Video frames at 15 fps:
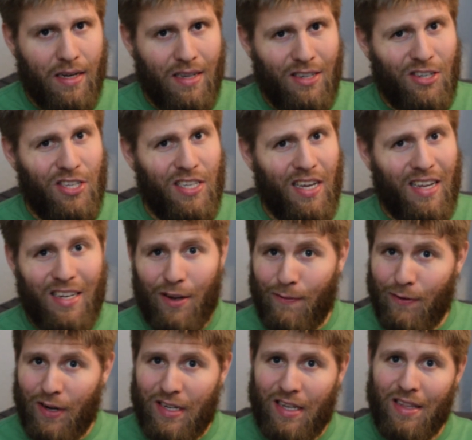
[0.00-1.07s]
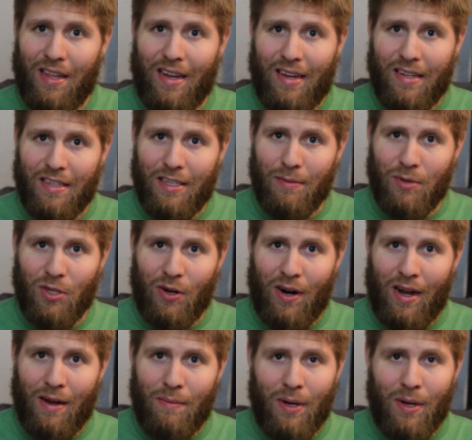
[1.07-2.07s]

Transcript: and just say don't forget to like and subscribe.